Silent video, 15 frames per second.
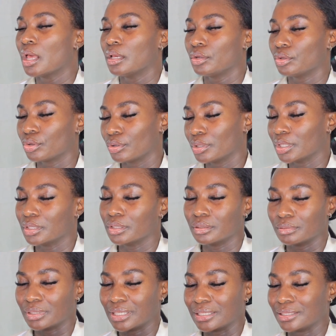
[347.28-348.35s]
you know,
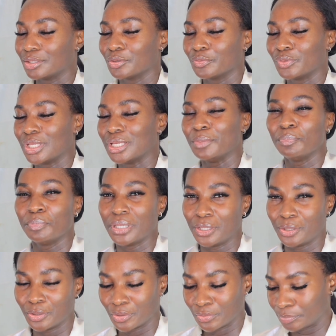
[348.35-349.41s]
at the end of the day, it
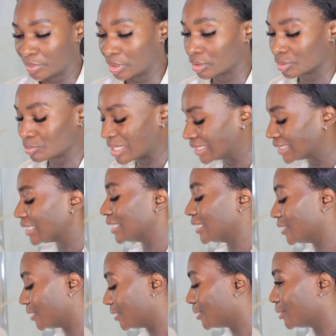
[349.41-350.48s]
paid off, because my
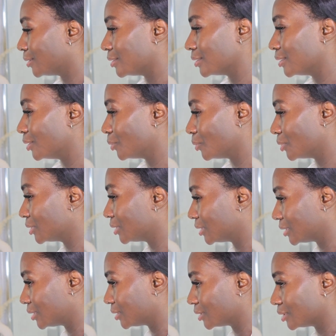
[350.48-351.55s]
skin, it
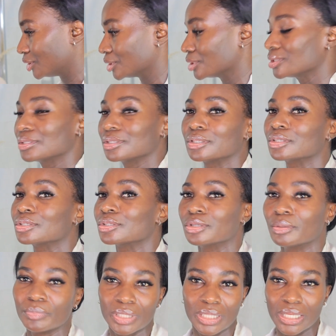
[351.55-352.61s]
was just
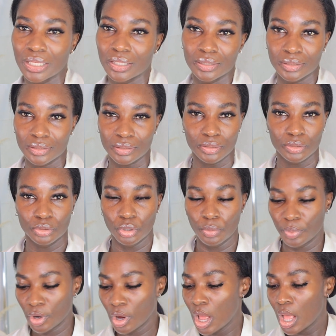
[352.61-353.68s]
something else, you know.
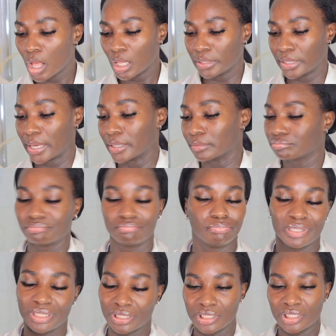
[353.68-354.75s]
But yeah,
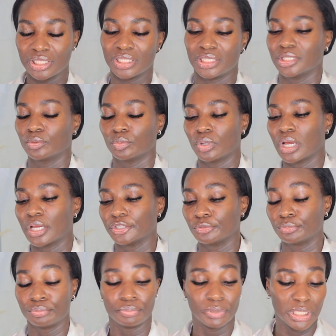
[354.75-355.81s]
basically this is what has
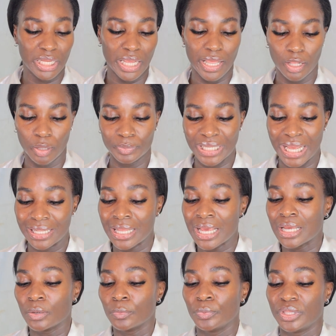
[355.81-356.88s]
really helped. And
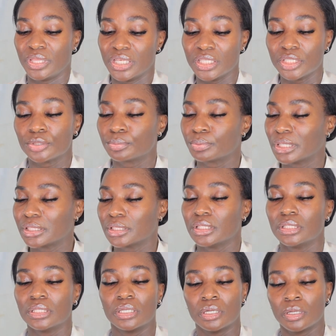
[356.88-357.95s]
with this
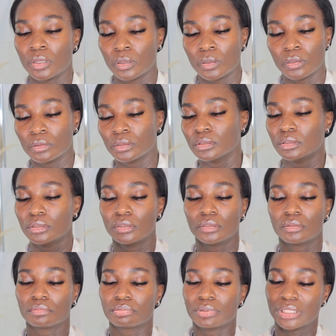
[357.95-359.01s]

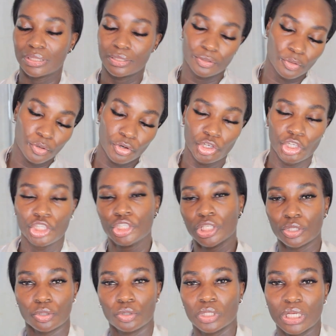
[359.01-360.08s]
retinols, retinoids
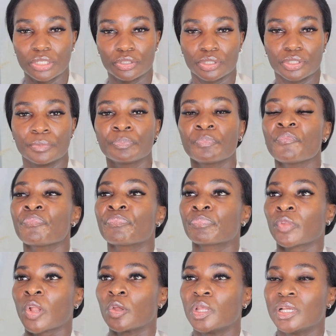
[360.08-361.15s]
and all that treatment,
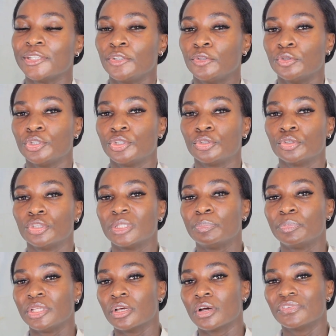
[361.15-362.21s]
what they do is to
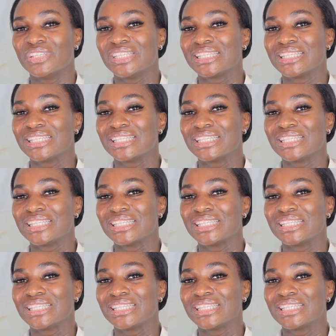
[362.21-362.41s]
speed up